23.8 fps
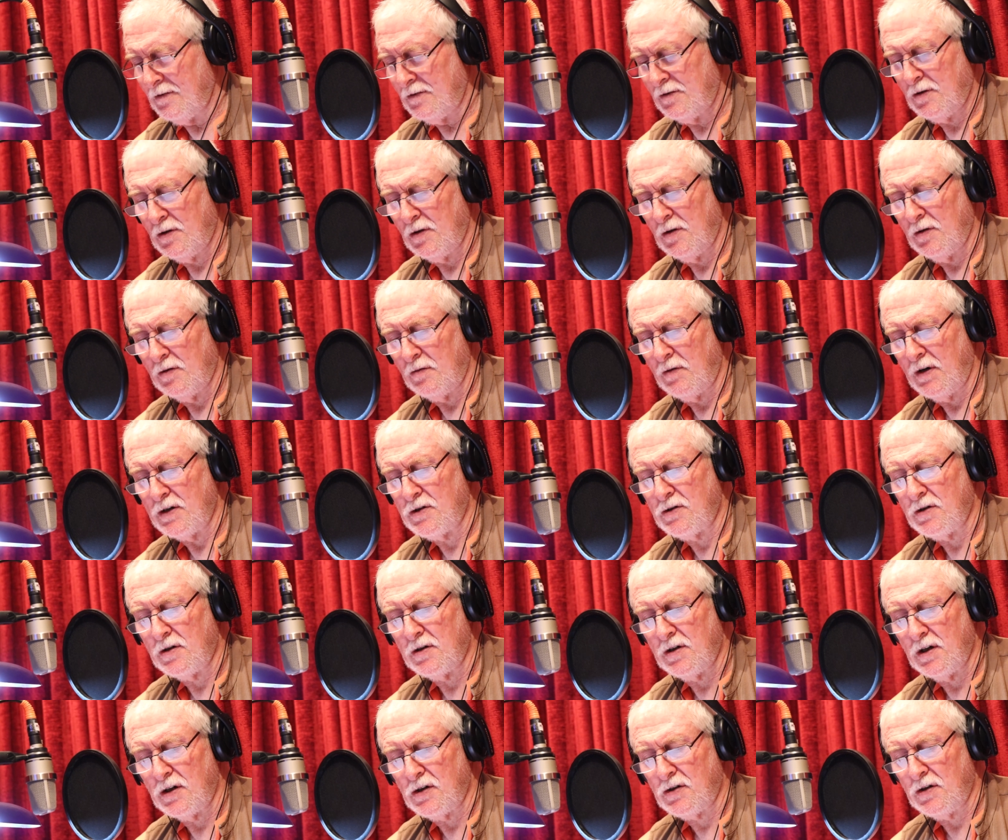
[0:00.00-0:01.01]
to the
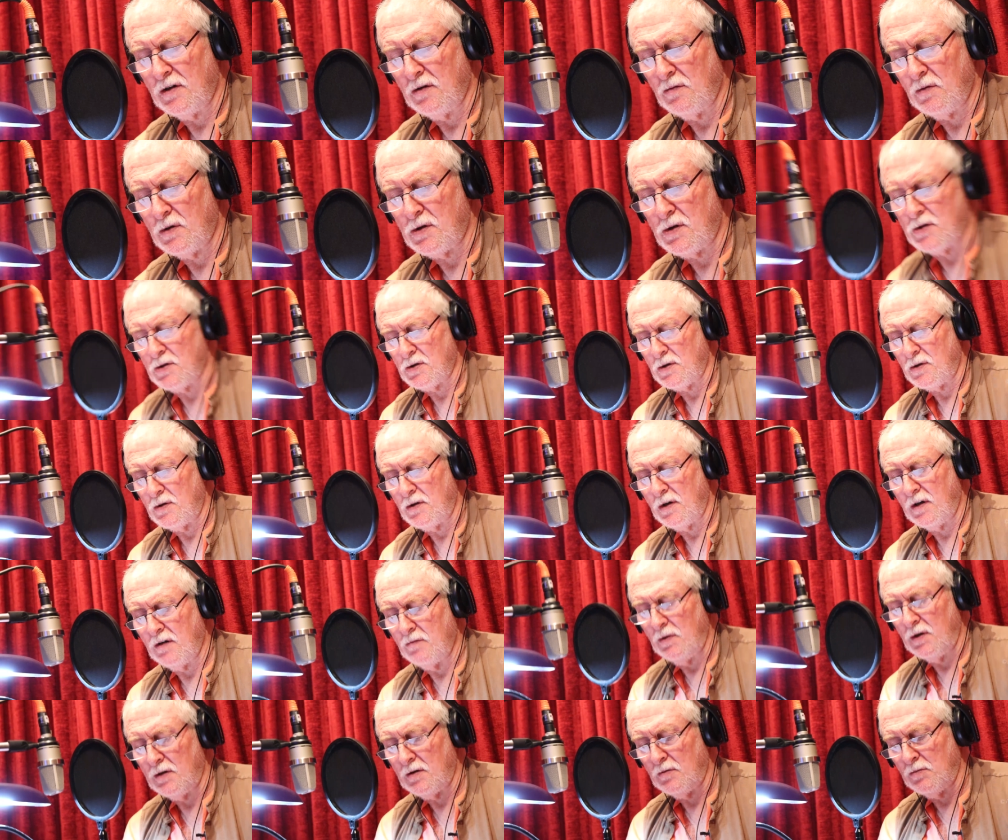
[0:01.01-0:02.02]
recitation which is going to
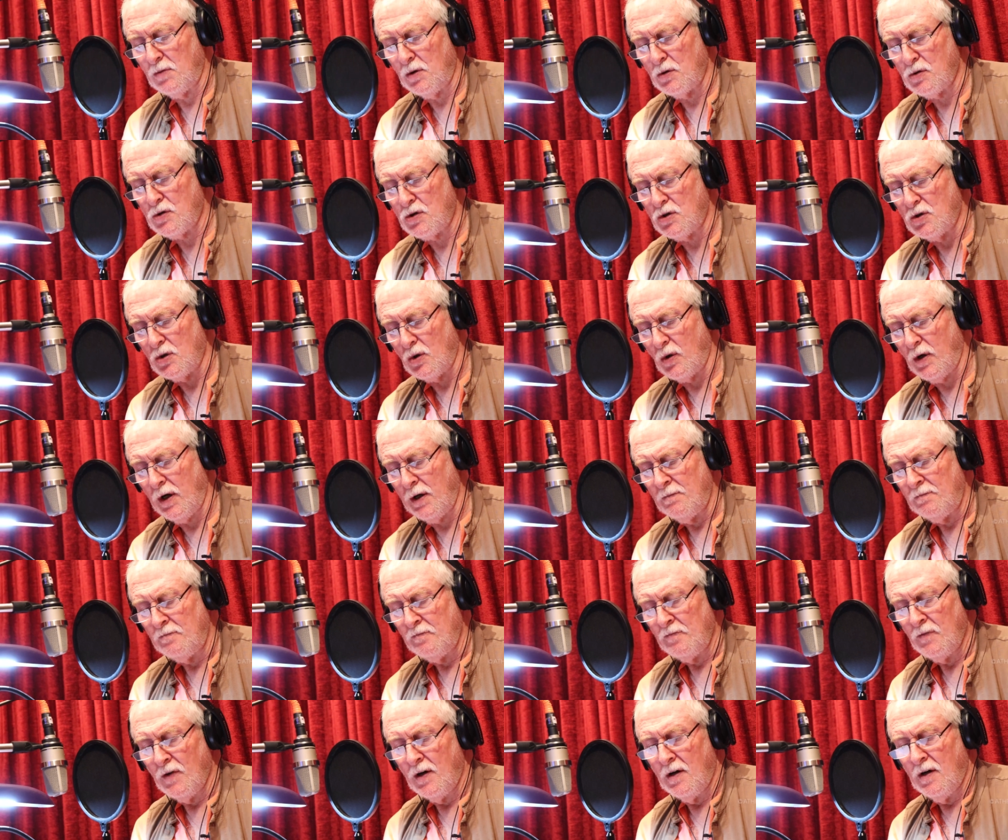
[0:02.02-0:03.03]
give me the most joy.
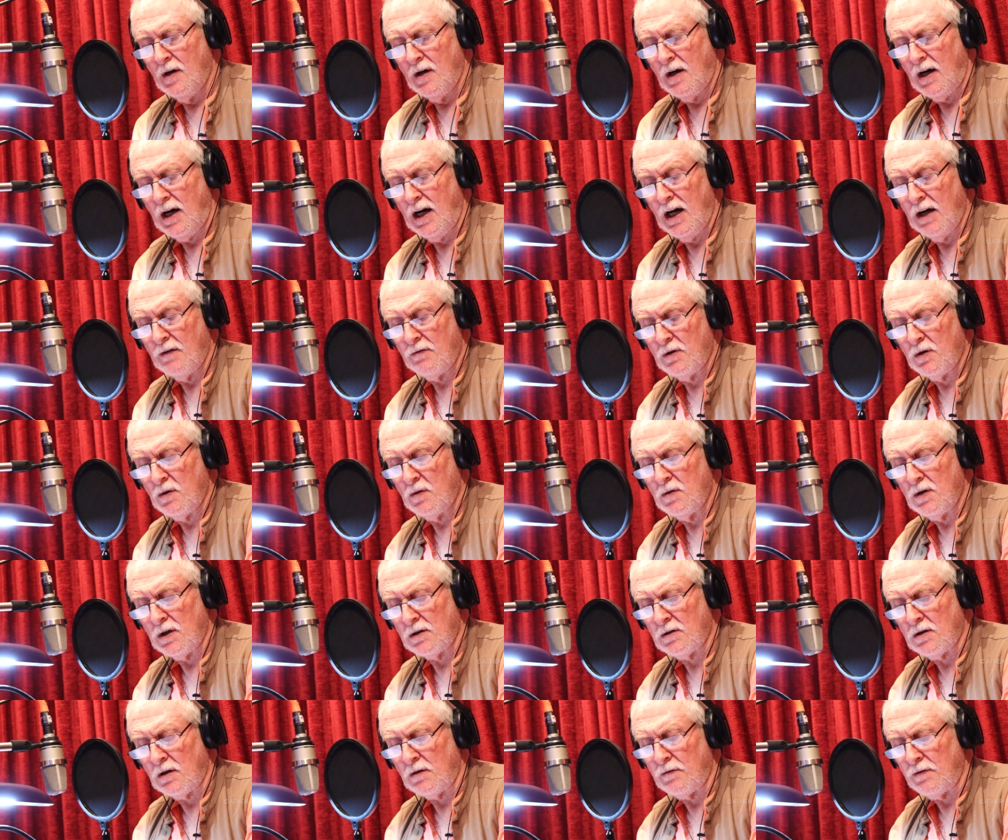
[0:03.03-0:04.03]
I have
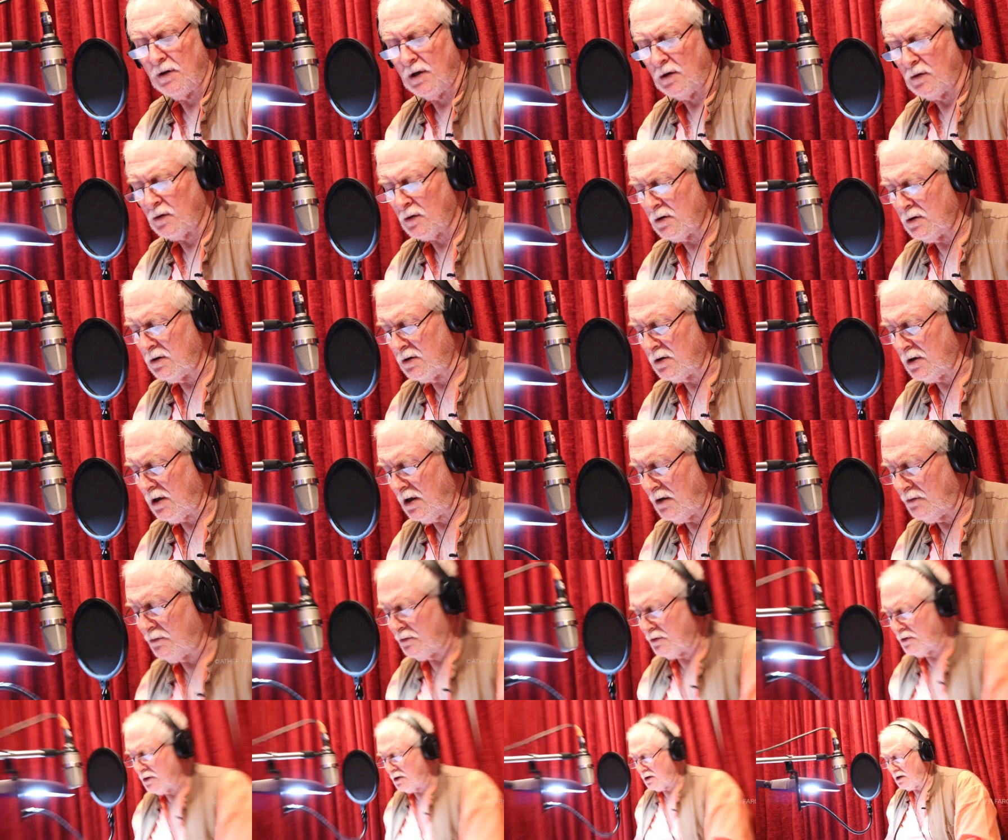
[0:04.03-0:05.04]
known Ather Farouqui
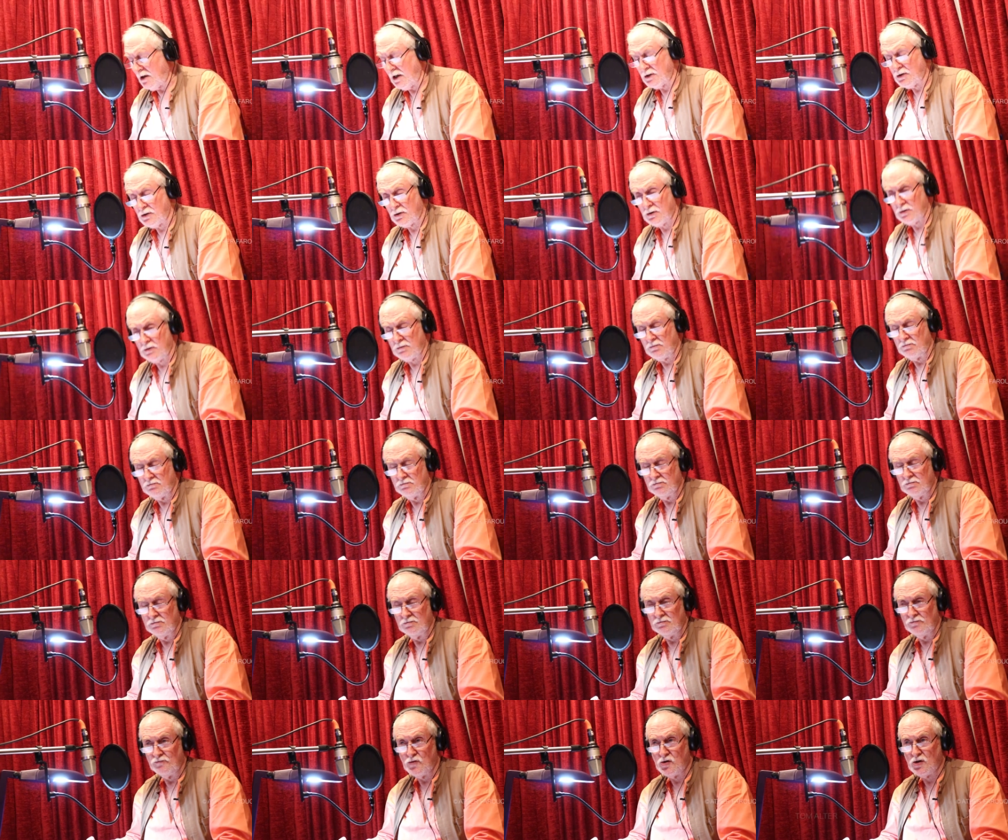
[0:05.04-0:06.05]
Saab for the last
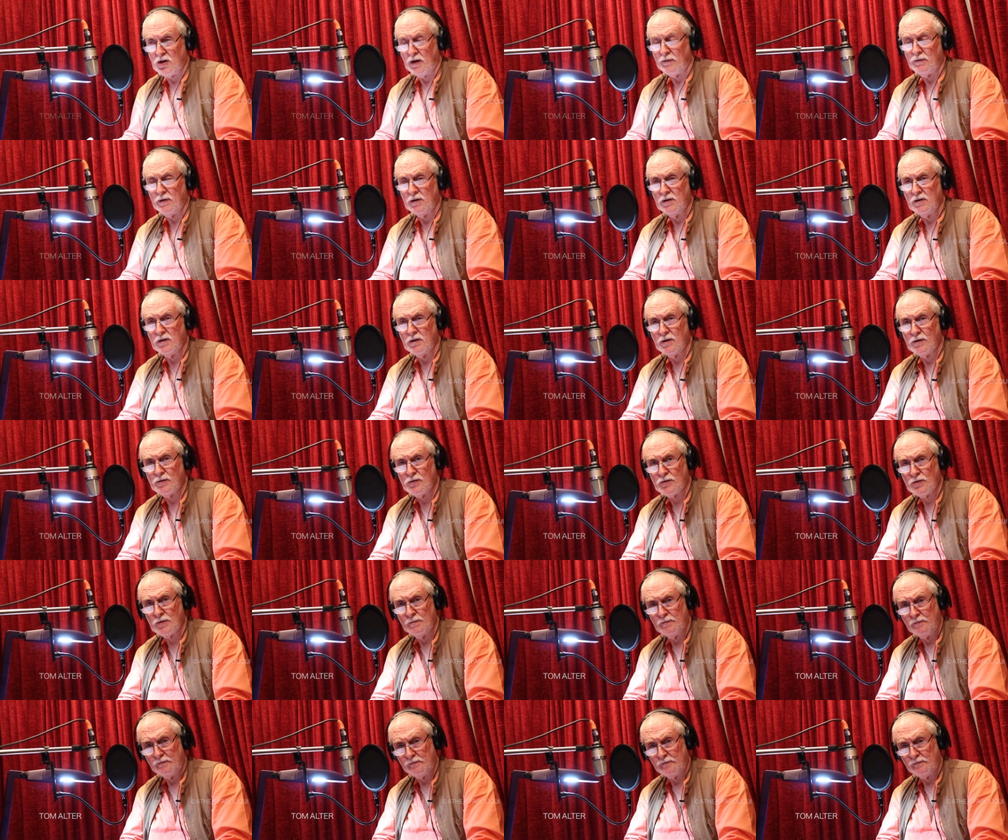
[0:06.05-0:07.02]
7 years.